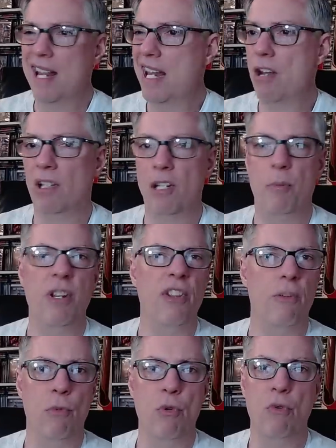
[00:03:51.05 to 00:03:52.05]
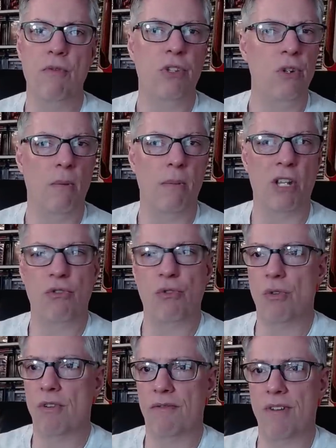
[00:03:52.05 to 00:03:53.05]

Hear a little bit of The Move too. I'm not sure if